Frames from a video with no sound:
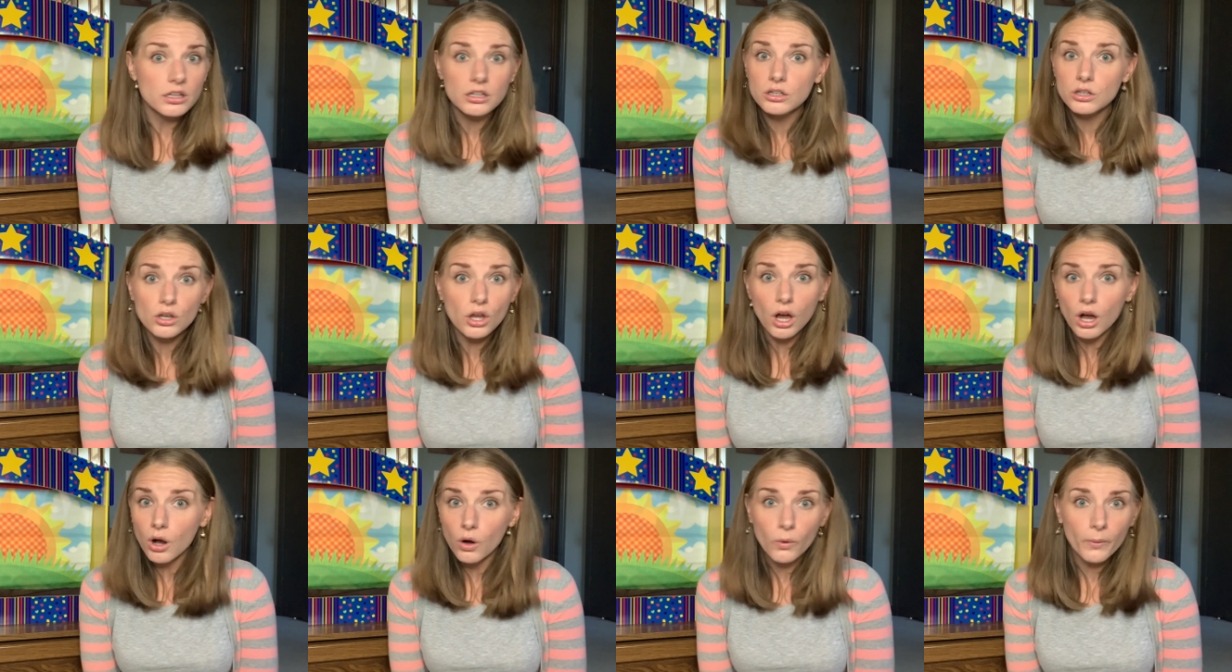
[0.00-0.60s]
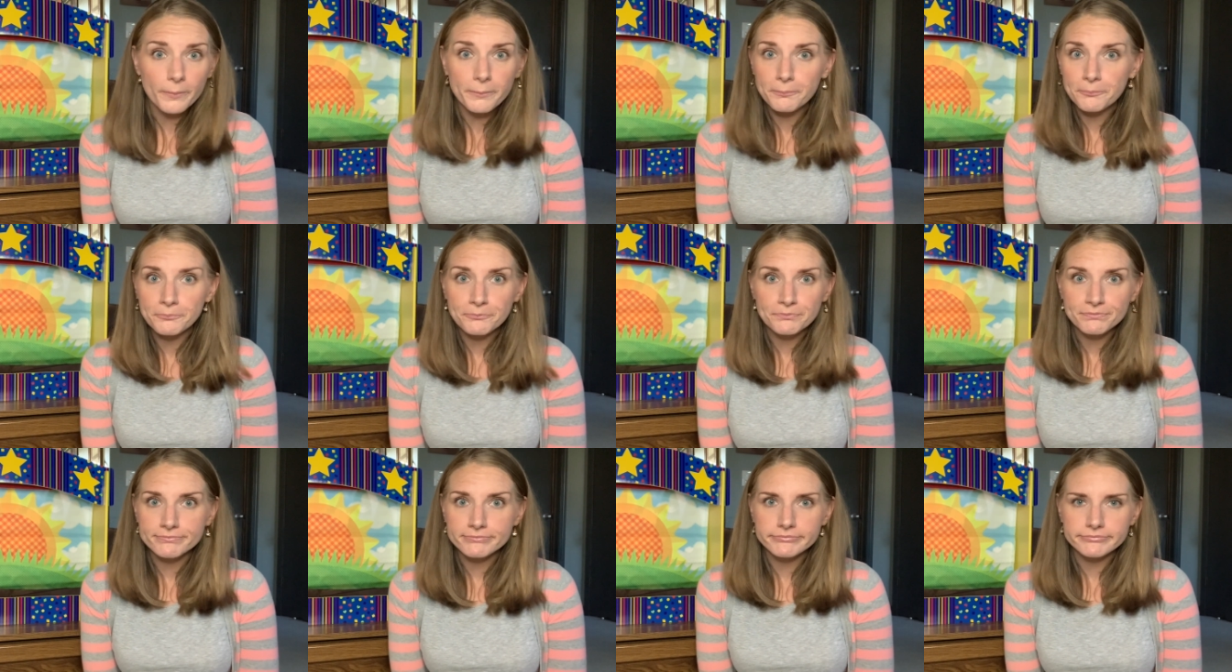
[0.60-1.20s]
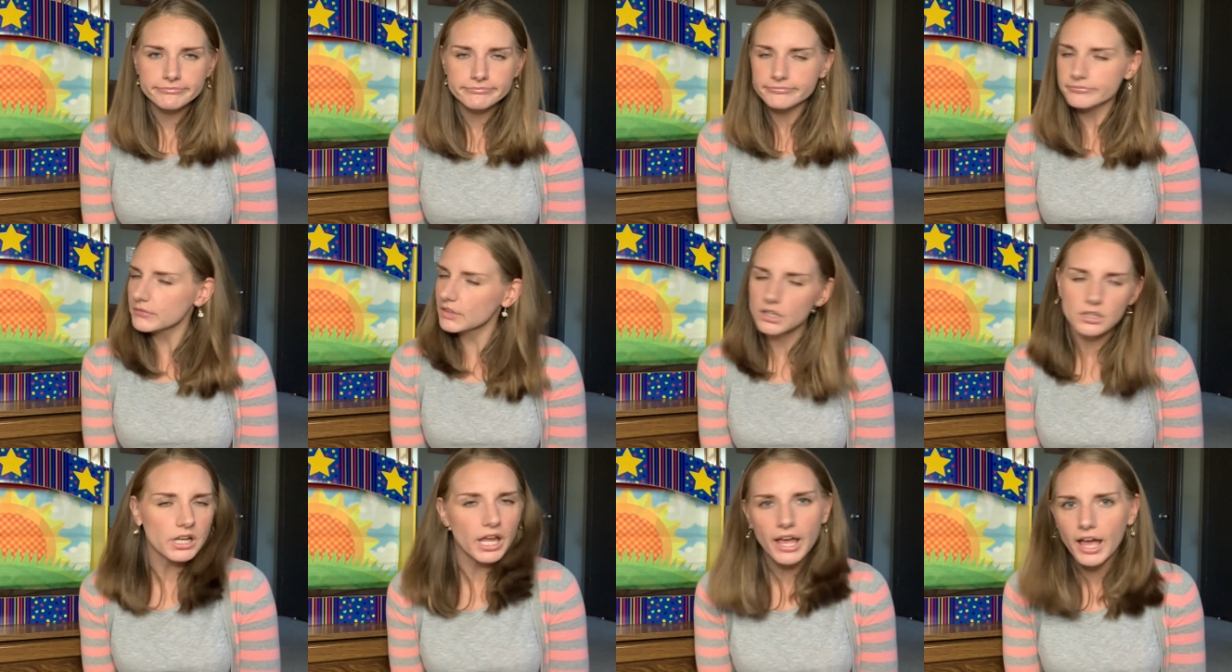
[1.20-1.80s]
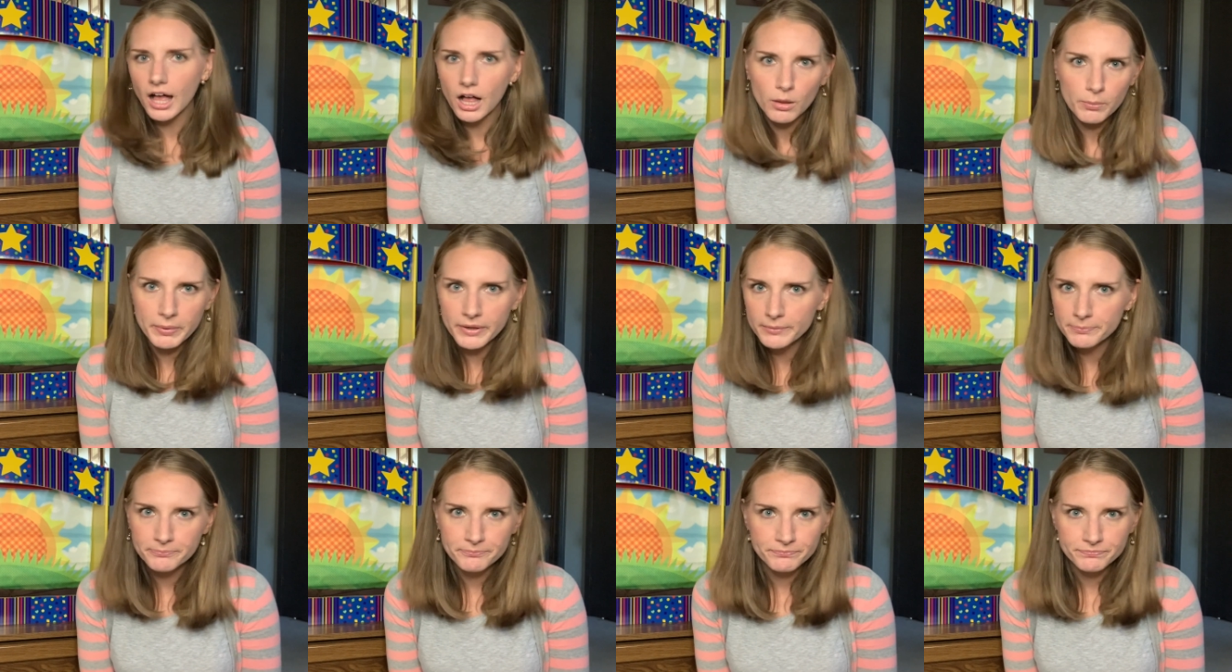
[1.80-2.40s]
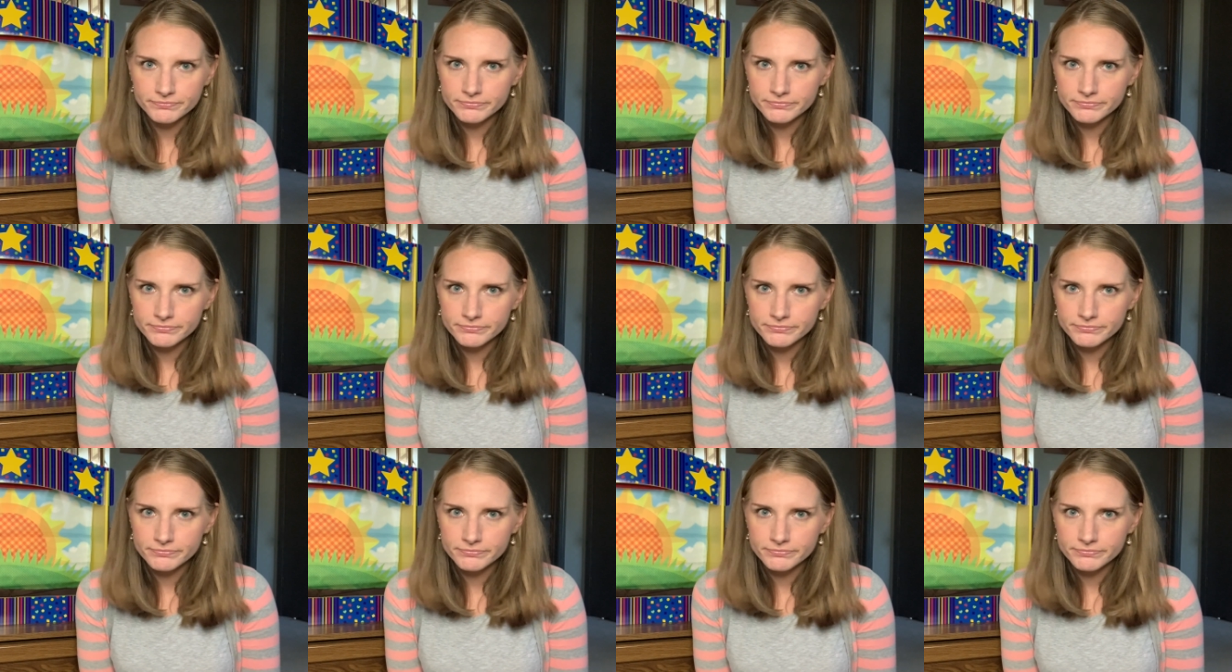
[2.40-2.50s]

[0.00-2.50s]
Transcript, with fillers: No, they're not helping.